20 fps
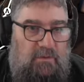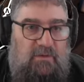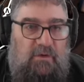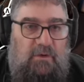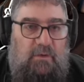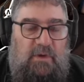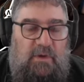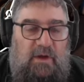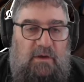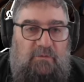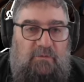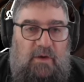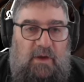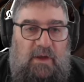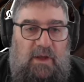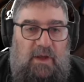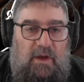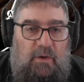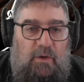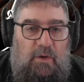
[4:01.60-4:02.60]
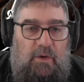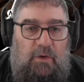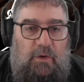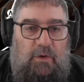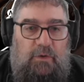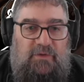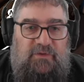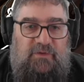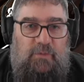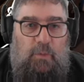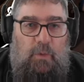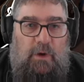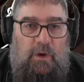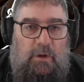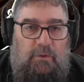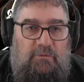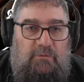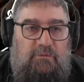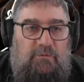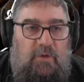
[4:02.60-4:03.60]
So we have our
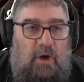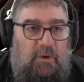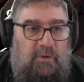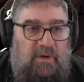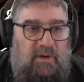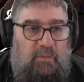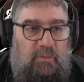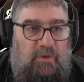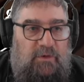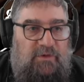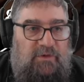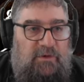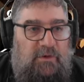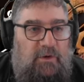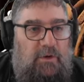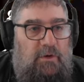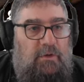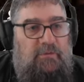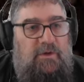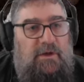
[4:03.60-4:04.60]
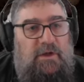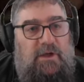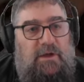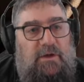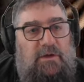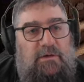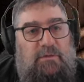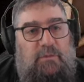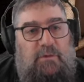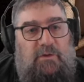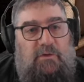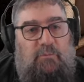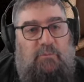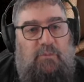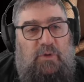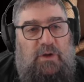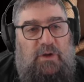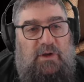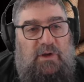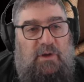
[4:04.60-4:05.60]
erstwhile firing person over here. We've got
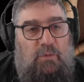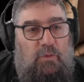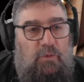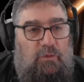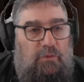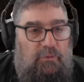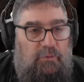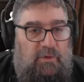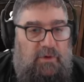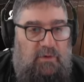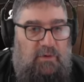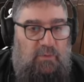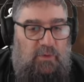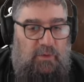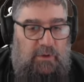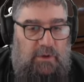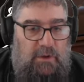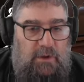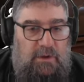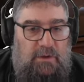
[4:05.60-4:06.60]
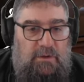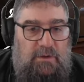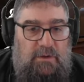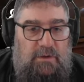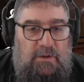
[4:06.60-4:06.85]
plenty of water in the boiler.